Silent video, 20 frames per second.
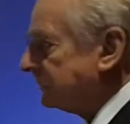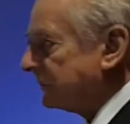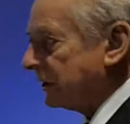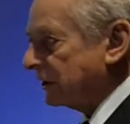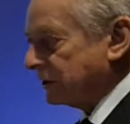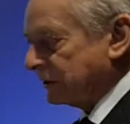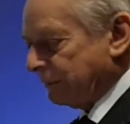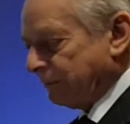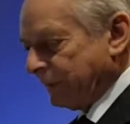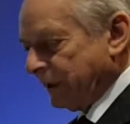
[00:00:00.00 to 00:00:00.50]

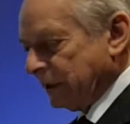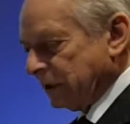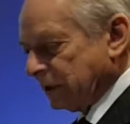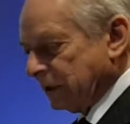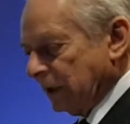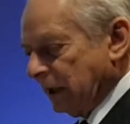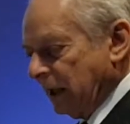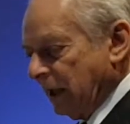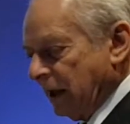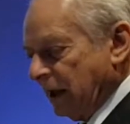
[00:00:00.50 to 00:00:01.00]
such a
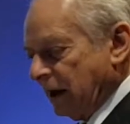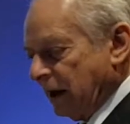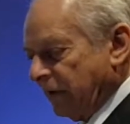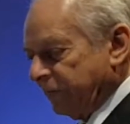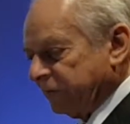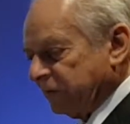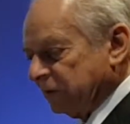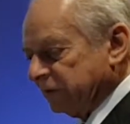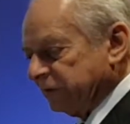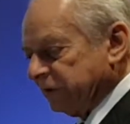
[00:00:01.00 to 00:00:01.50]
patient
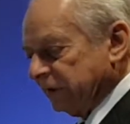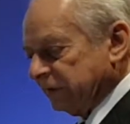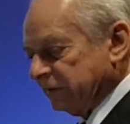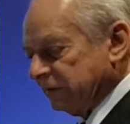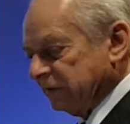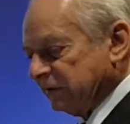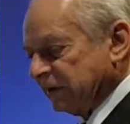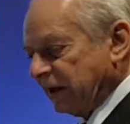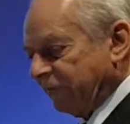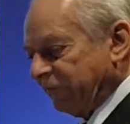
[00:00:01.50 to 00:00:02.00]
after
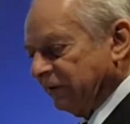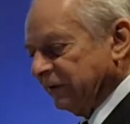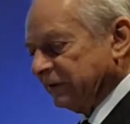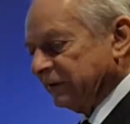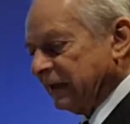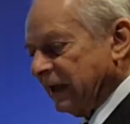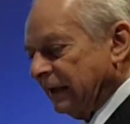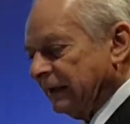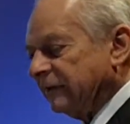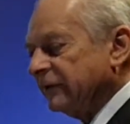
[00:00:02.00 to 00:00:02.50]
67
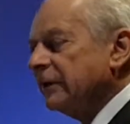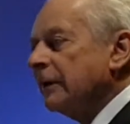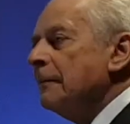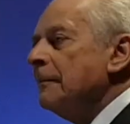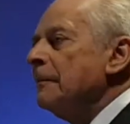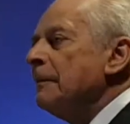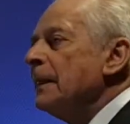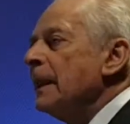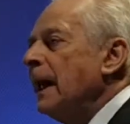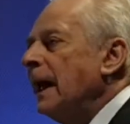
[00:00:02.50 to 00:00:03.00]
stents.
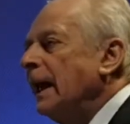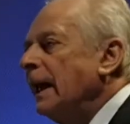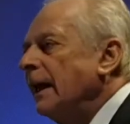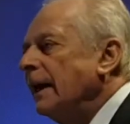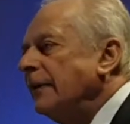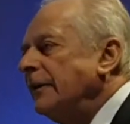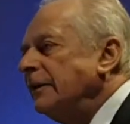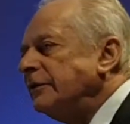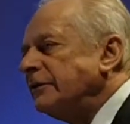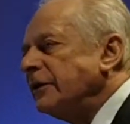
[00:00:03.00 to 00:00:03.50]

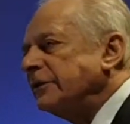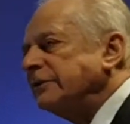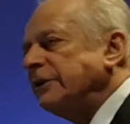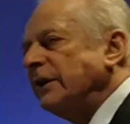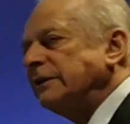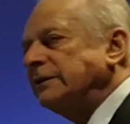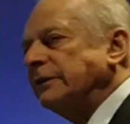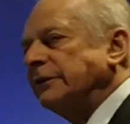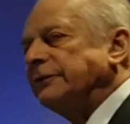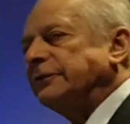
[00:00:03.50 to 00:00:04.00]
This
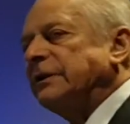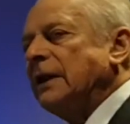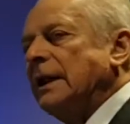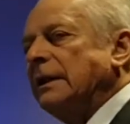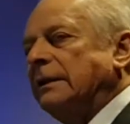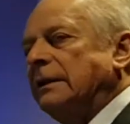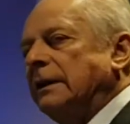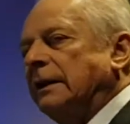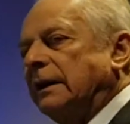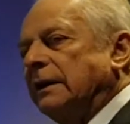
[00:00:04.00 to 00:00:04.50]
excessive
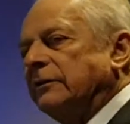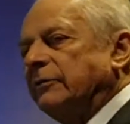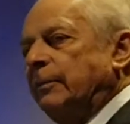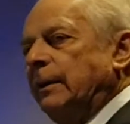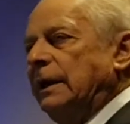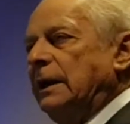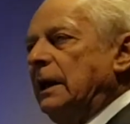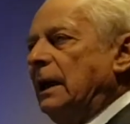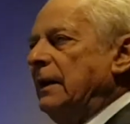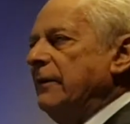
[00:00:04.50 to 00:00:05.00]
stenting has
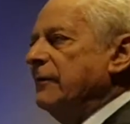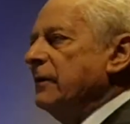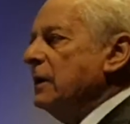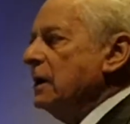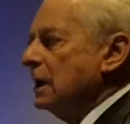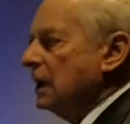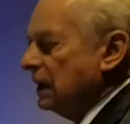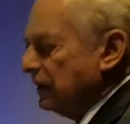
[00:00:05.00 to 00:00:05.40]
been even